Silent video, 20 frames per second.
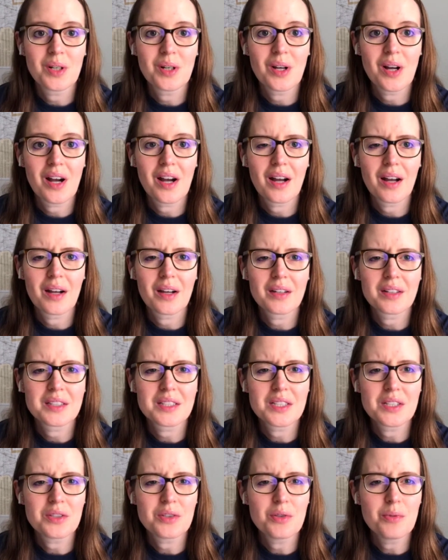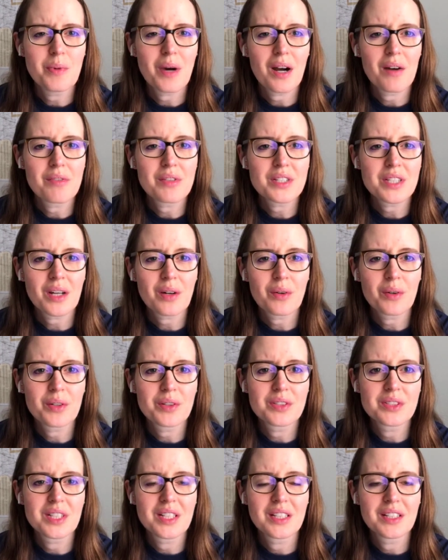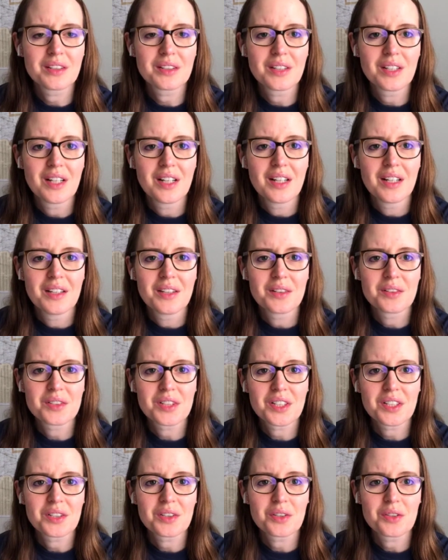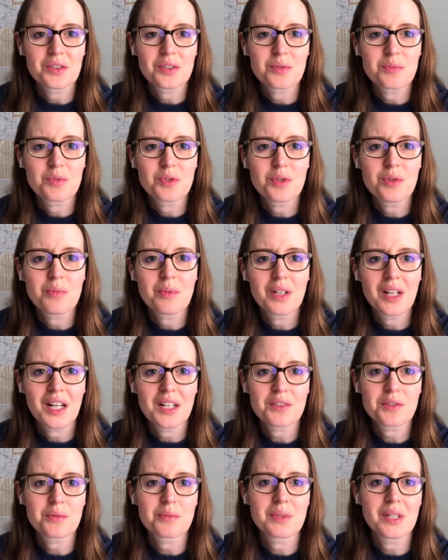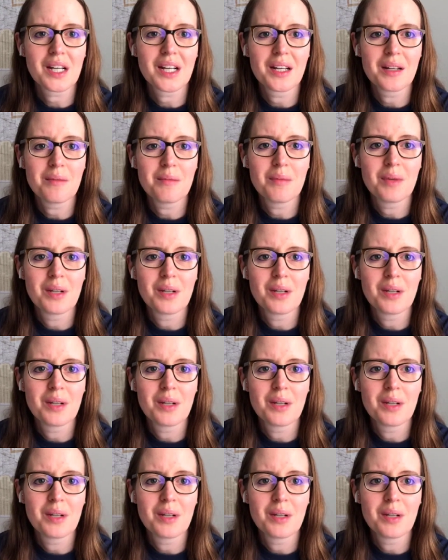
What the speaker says: office hours, and then there's like some Zoom classroom time